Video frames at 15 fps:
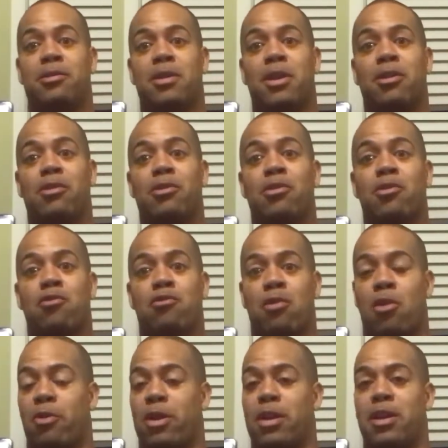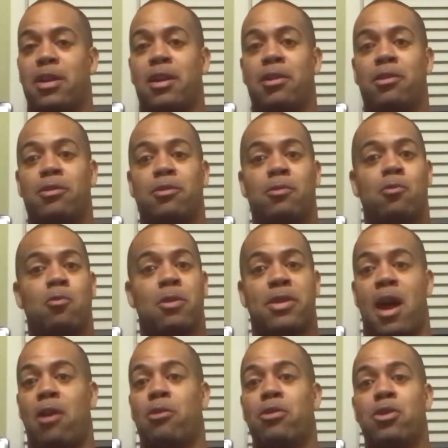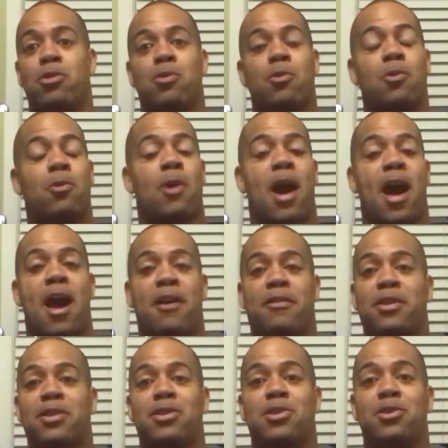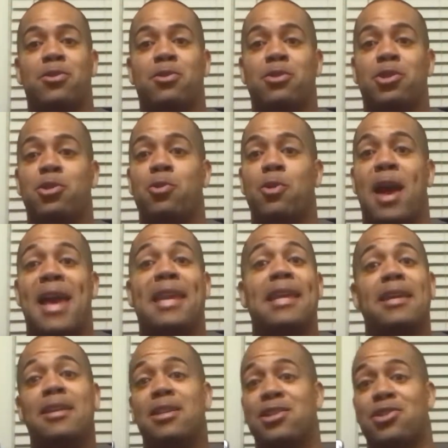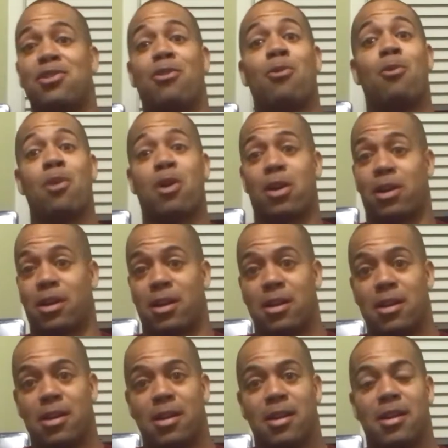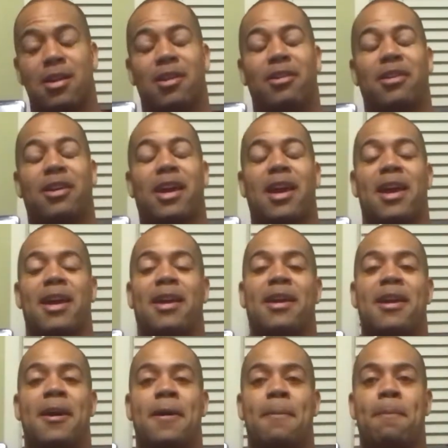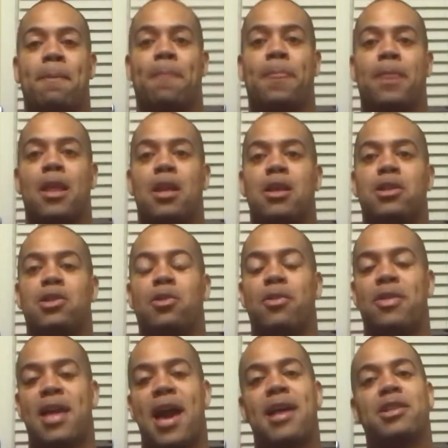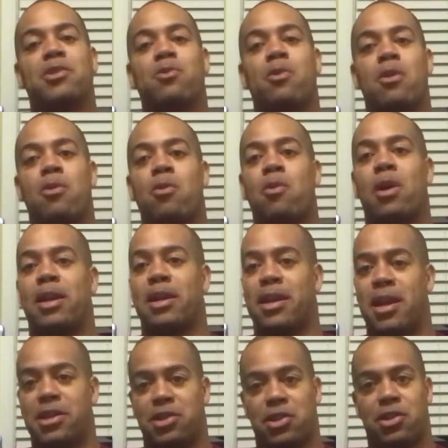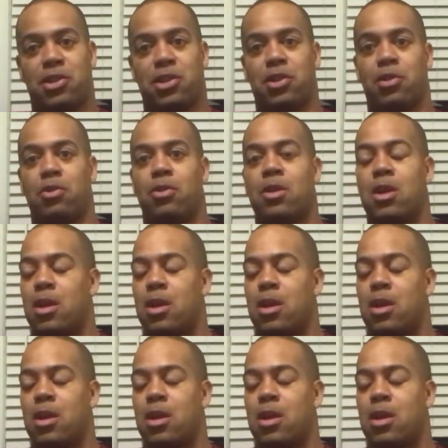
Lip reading: It'll grow it. It'll without you having to do any additional work. Okay, so that's where we want to get you to.